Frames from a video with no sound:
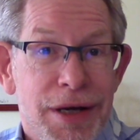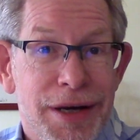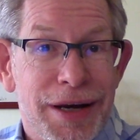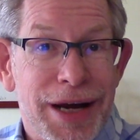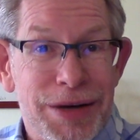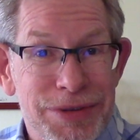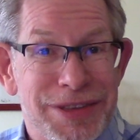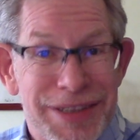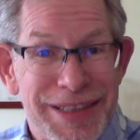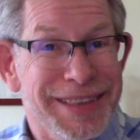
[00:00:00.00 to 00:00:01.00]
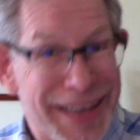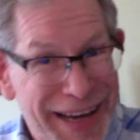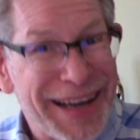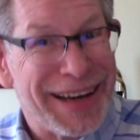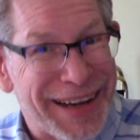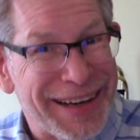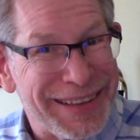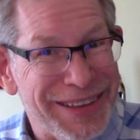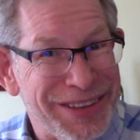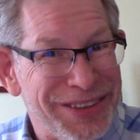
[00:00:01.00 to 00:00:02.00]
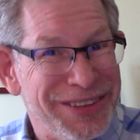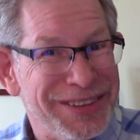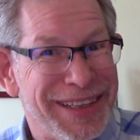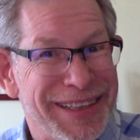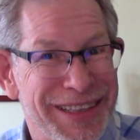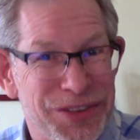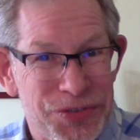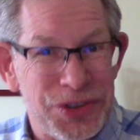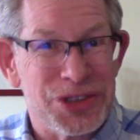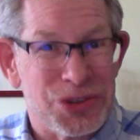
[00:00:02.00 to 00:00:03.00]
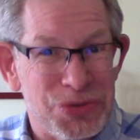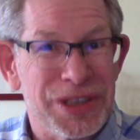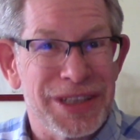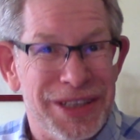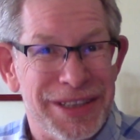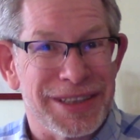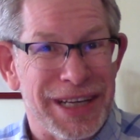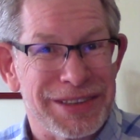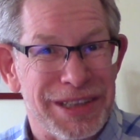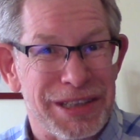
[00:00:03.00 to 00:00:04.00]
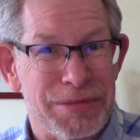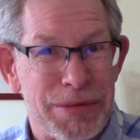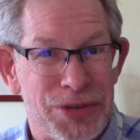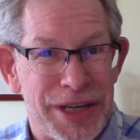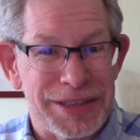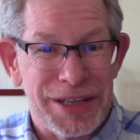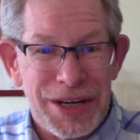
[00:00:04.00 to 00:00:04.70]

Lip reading: I would say yeah, like it feels really good to have something memorized.